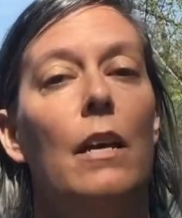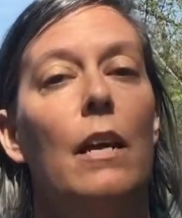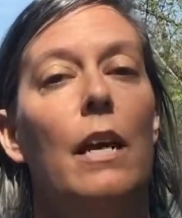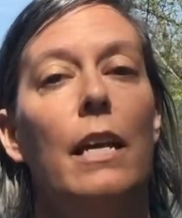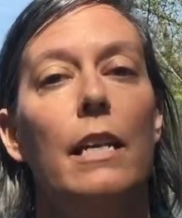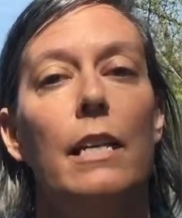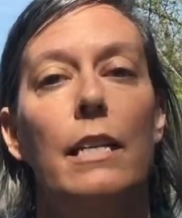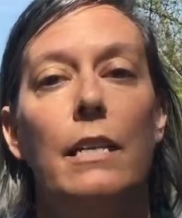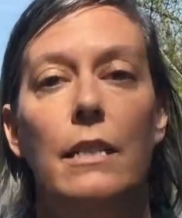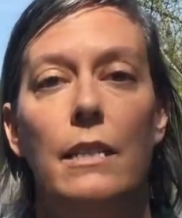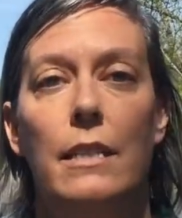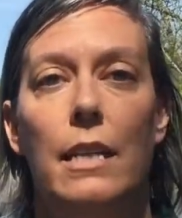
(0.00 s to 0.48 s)

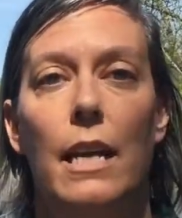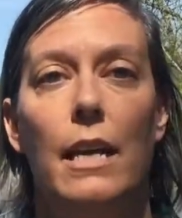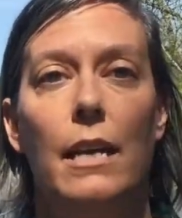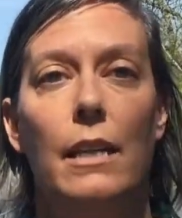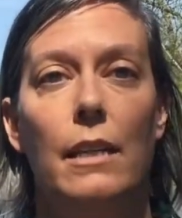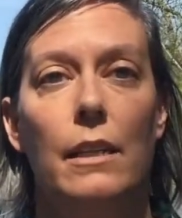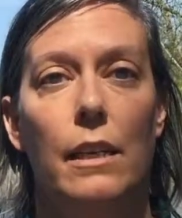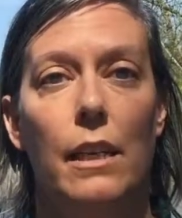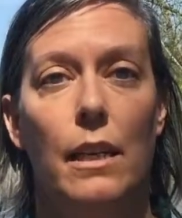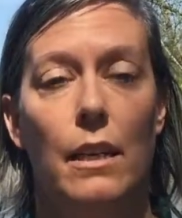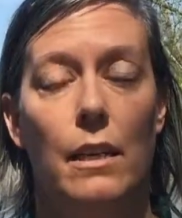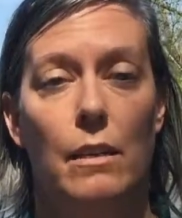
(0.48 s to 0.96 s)
Any
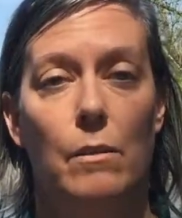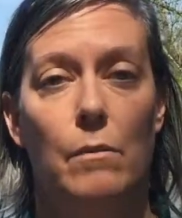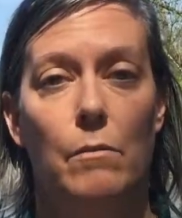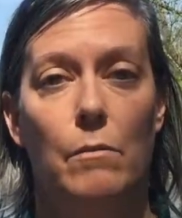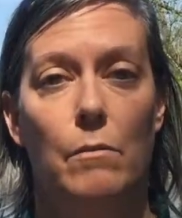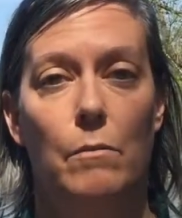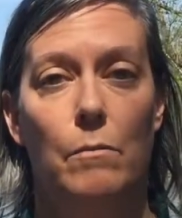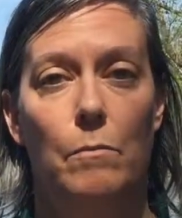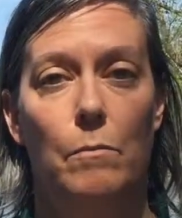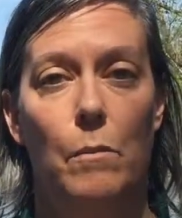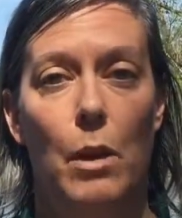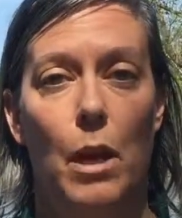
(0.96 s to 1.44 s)
state can
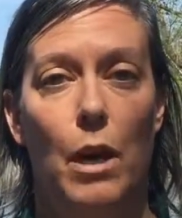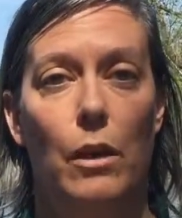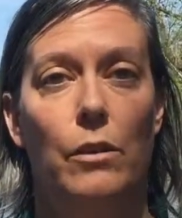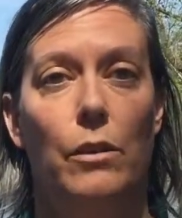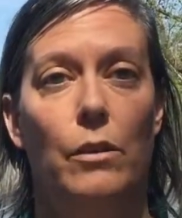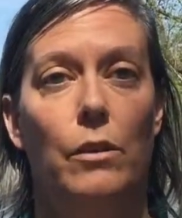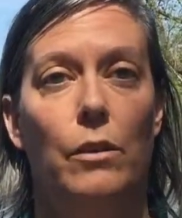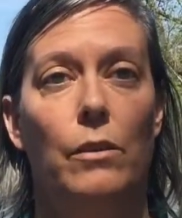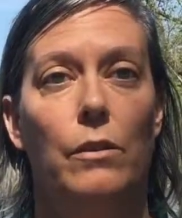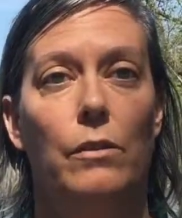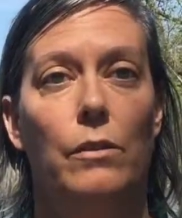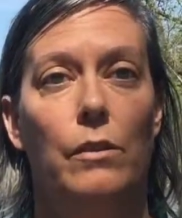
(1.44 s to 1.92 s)

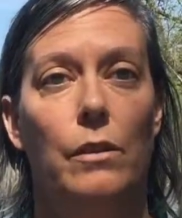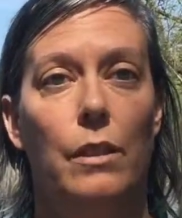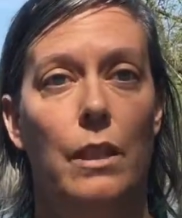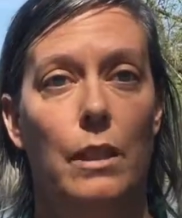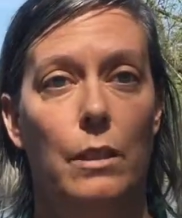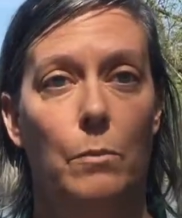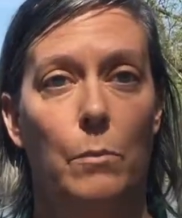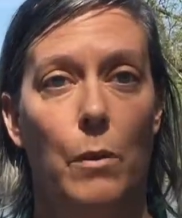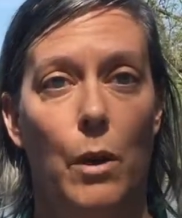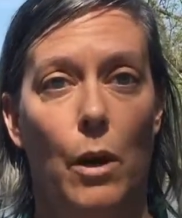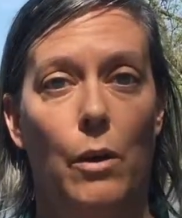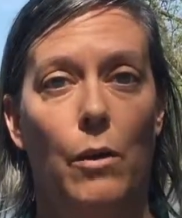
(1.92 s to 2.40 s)
model
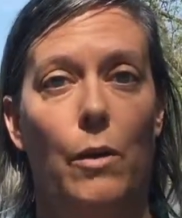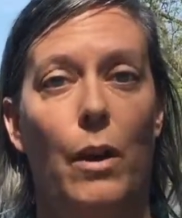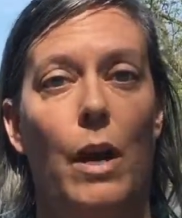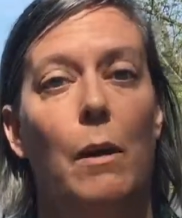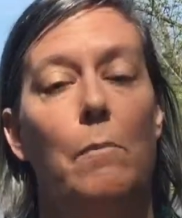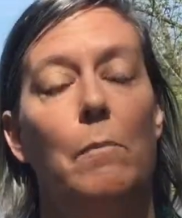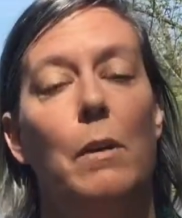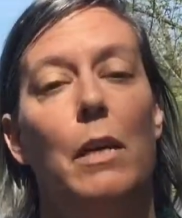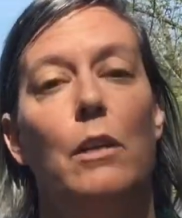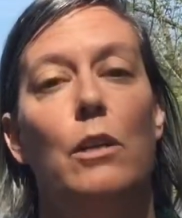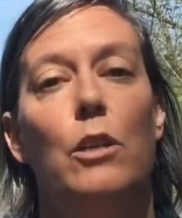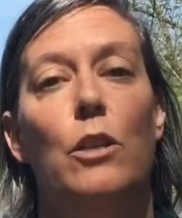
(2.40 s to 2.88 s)
this
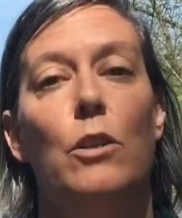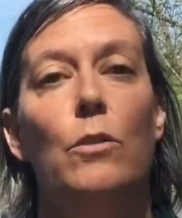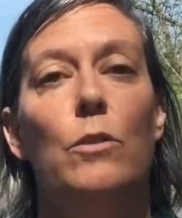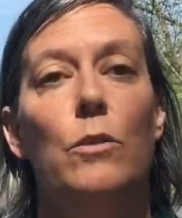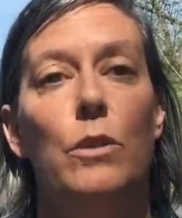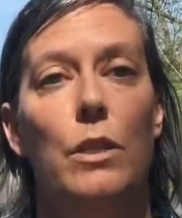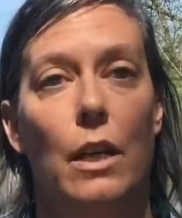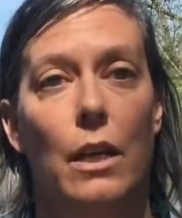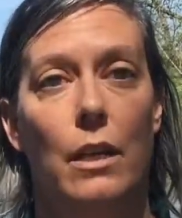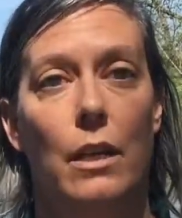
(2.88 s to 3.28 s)
program and use